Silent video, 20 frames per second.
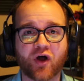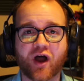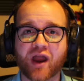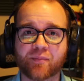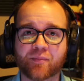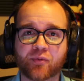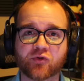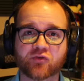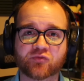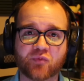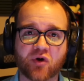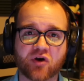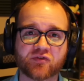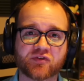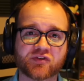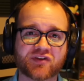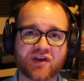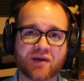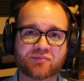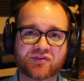I post Marvel
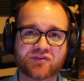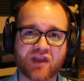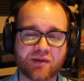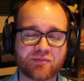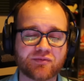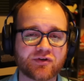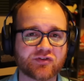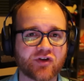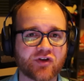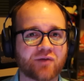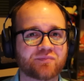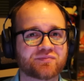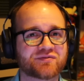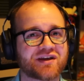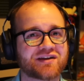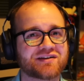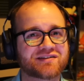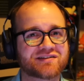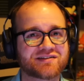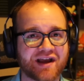Snap game news,
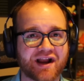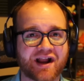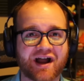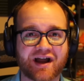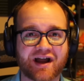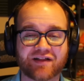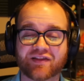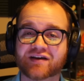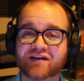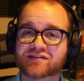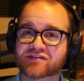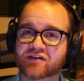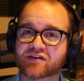updates, deck highlights,